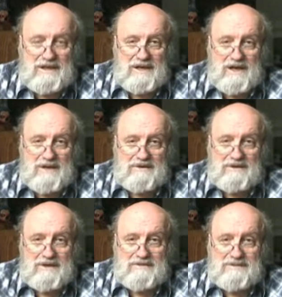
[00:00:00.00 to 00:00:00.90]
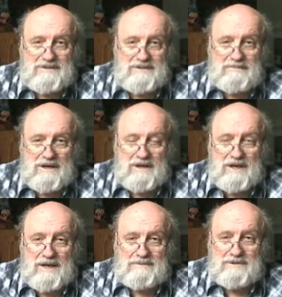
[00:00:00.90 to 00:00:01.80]
Catherine gives us about
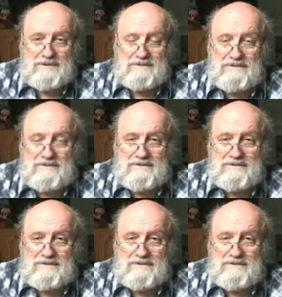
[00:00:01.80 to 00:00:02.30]
absolute